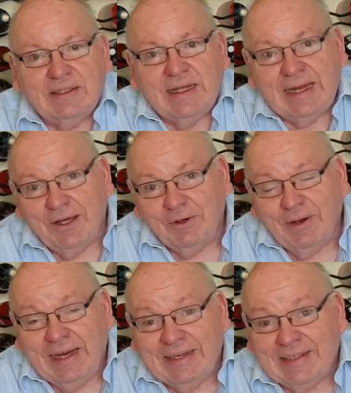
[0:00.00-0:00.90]

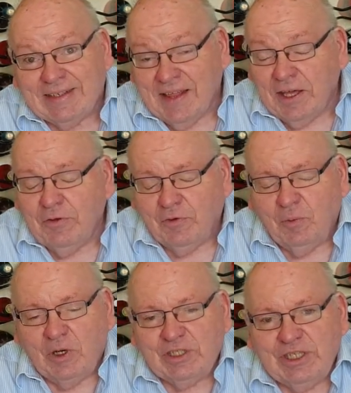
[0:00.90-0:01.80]
Hello, and thank you for
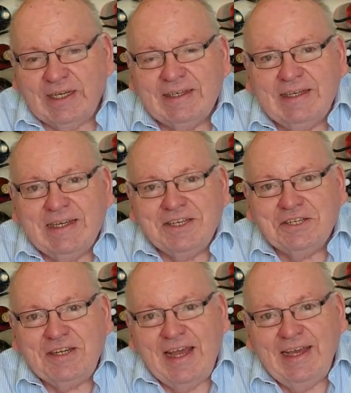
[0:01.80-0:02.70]
watching.
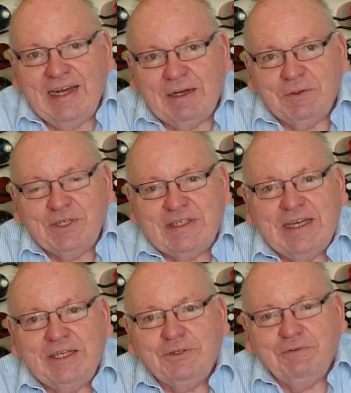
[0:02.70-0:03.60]
Today I want to
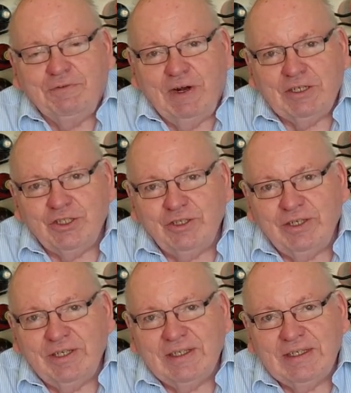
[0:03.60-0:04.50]
take you to Franschhoek,
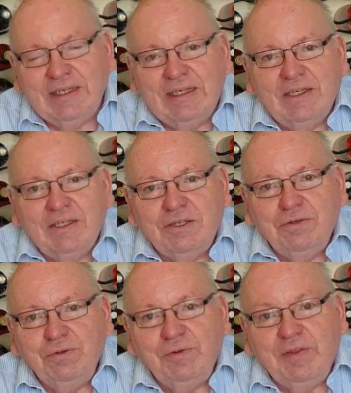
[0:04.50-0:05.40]

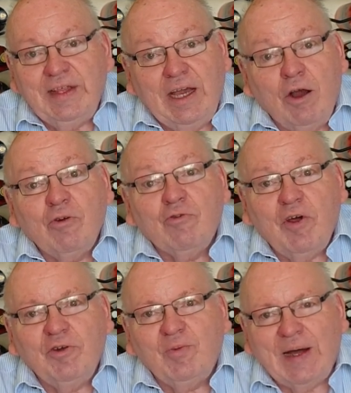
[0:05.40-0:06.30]
to the Old
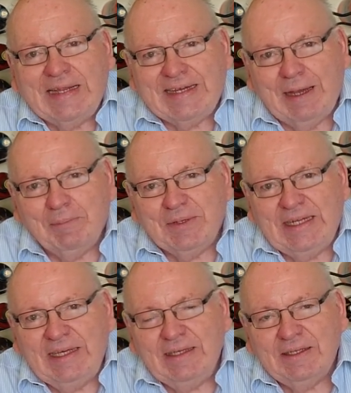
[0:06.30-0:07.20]
Road Wine
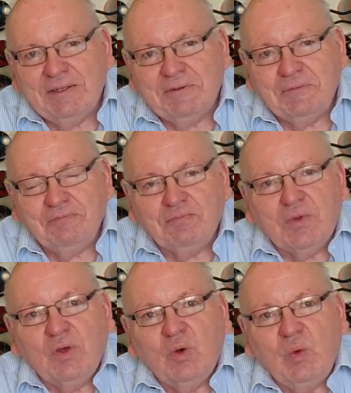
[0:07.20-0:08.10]
Company,
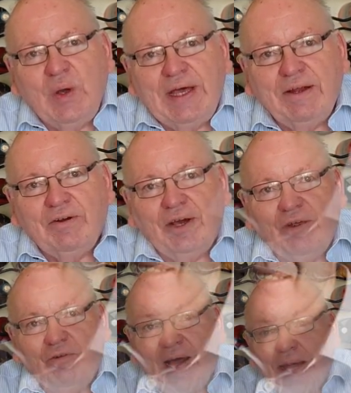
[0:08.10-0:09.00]
where
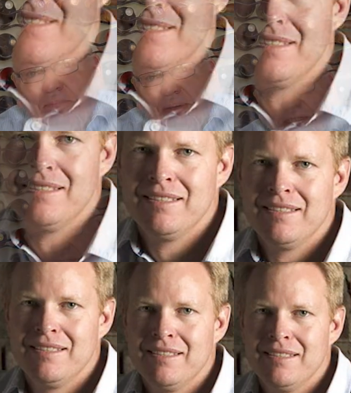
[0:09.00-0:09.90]
Ryan Patek
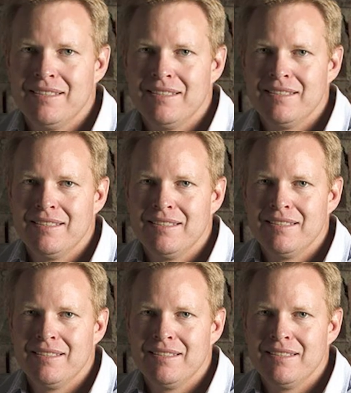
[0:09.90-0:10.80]

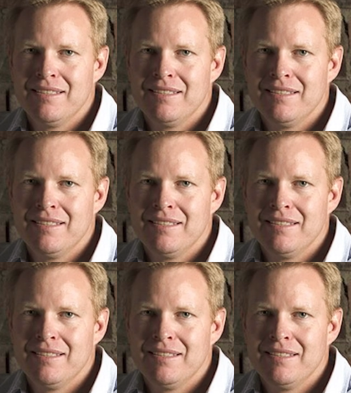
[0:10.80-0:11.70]
is the cellar
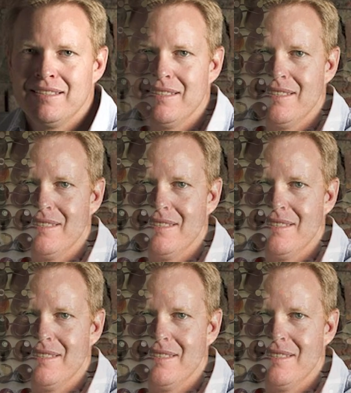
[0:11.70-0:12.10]
master,